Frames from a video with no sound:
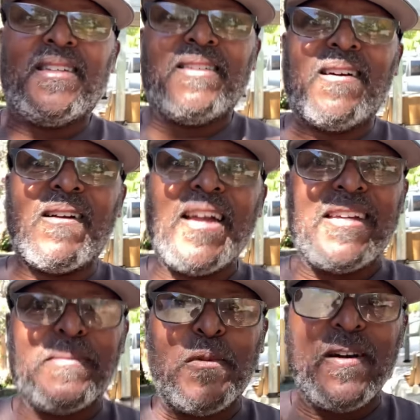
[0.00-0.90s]
All right,
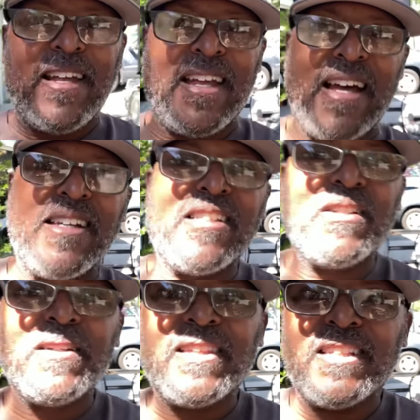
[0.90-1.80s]
good morning. How you
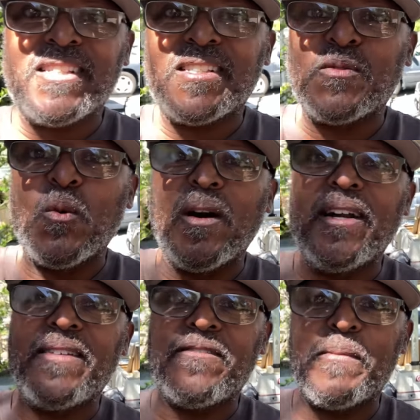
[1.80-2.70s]
doing? This is
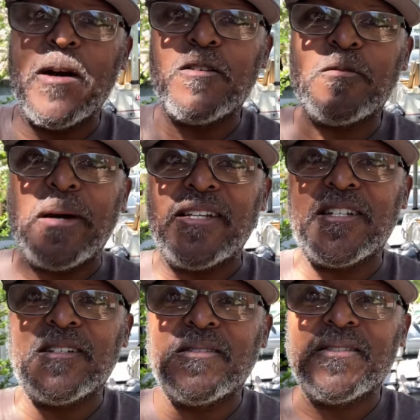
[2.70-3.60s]
Warren from Honed by
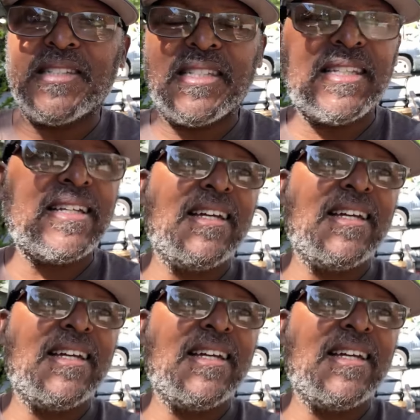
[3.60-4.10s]
Jones,